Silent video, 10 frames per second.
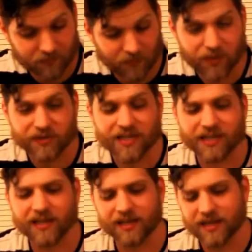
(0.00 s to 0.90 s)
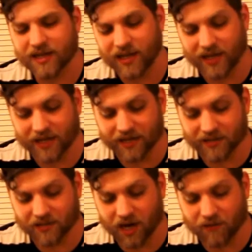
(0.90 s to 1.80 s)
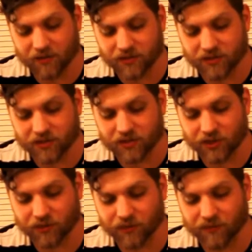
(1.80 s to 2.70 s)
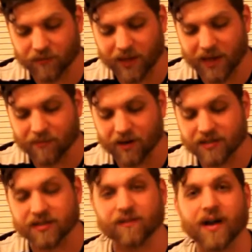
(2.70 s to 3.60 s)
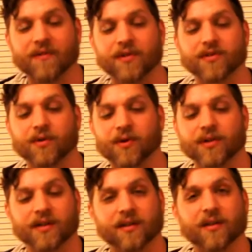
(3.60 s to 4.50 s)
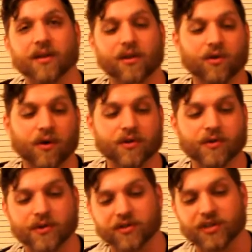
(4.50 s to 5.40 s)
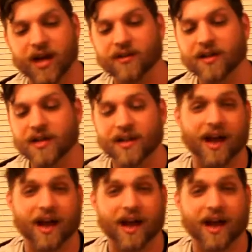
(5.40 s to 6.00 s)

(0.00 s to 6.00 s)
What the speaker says: music, and it covers children from 8 months to 5 years old. It grows with your child.